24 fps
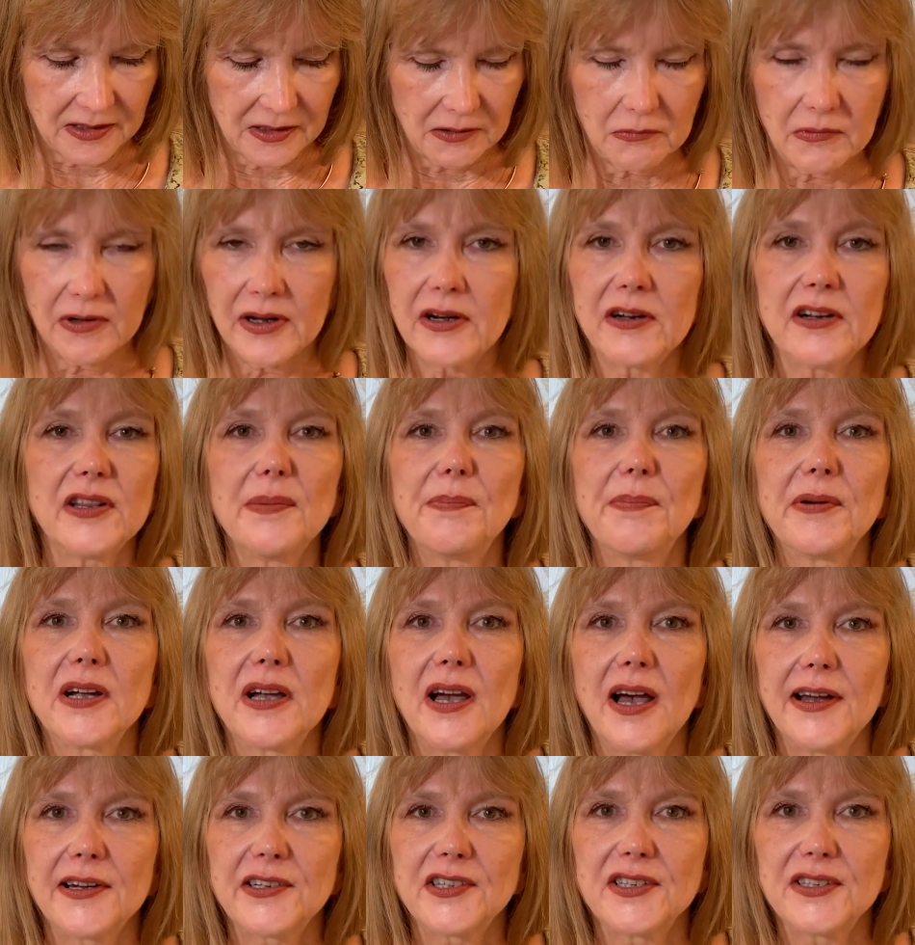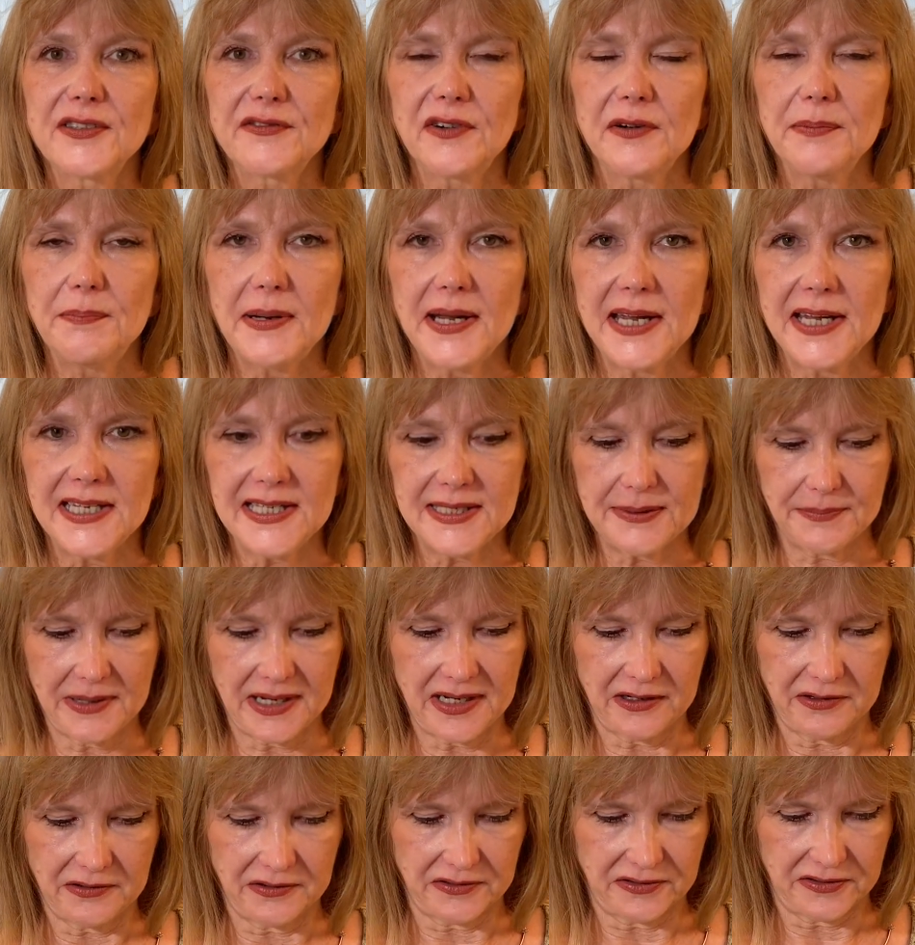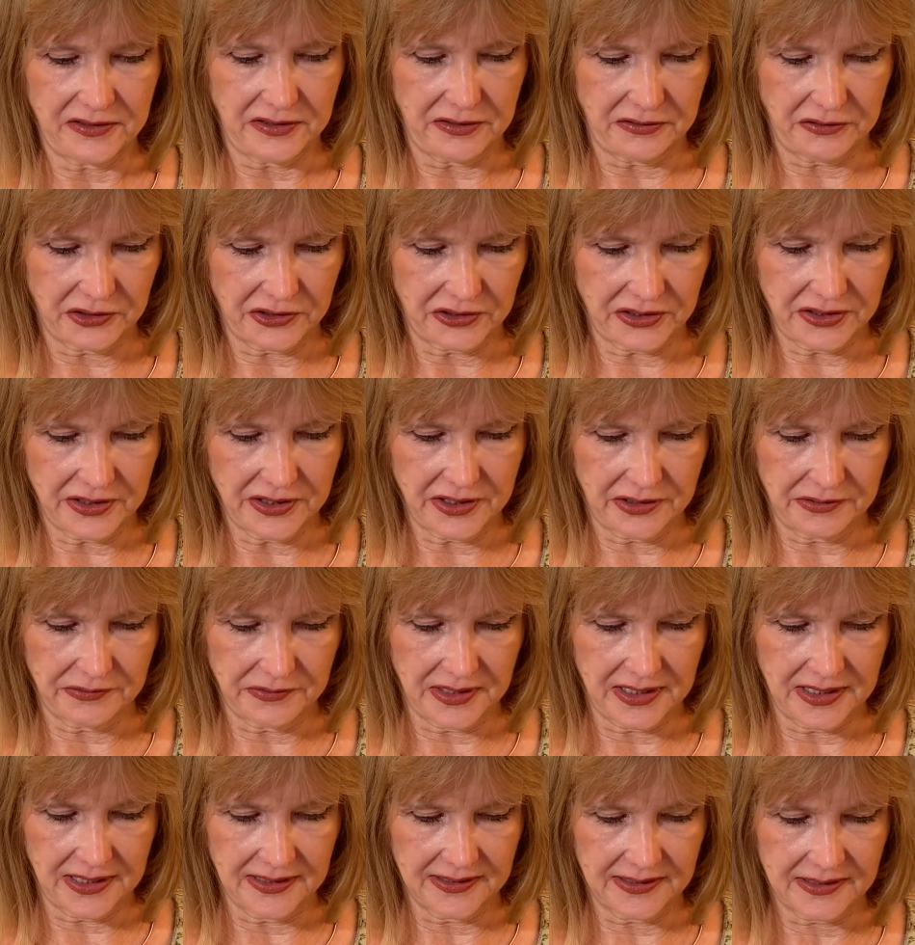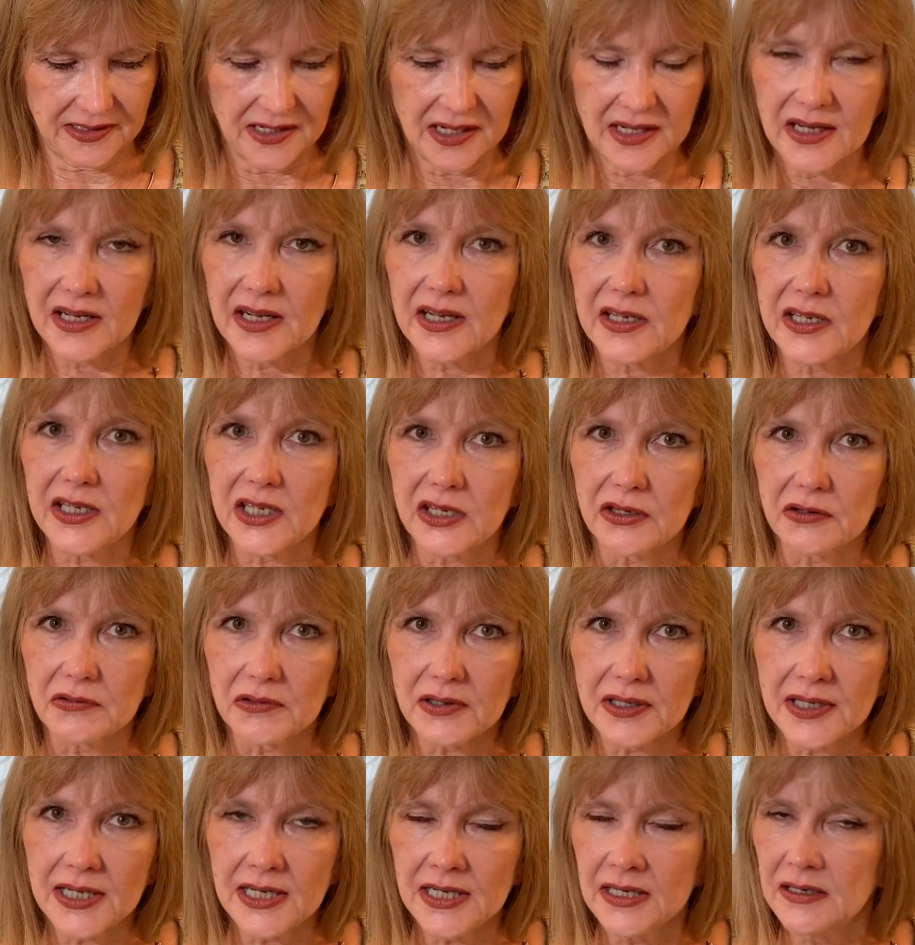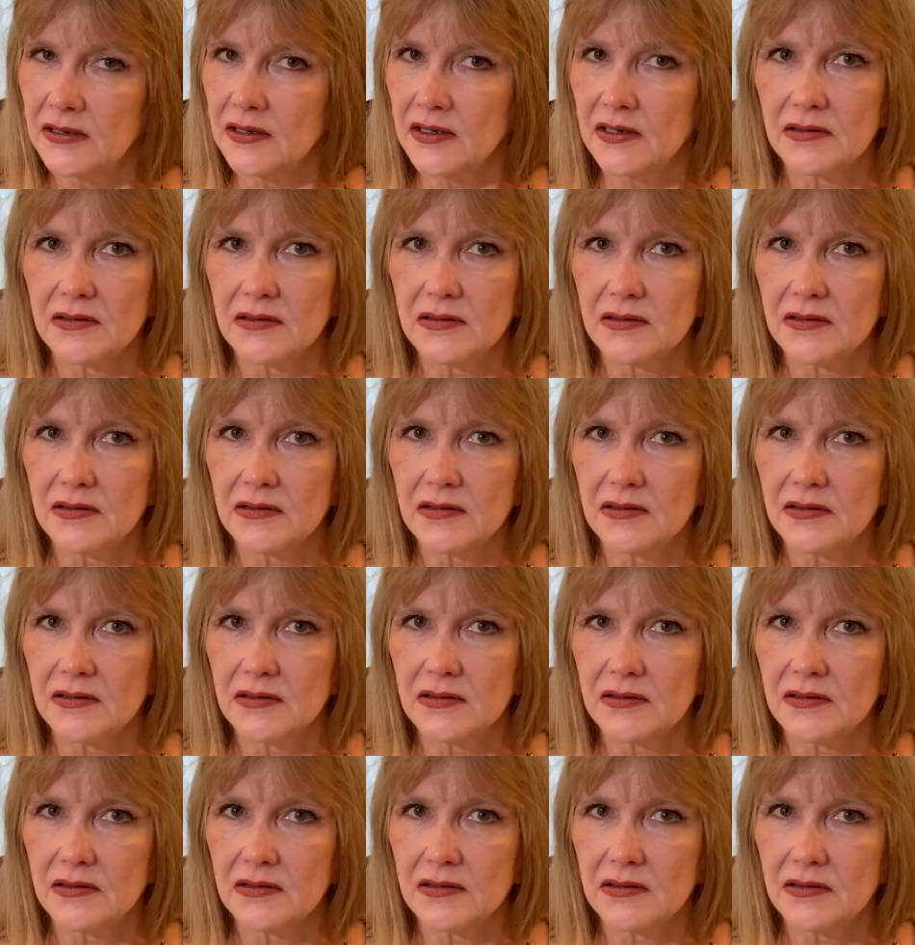What are the precautions for pacemakers? You should know these. Acutely,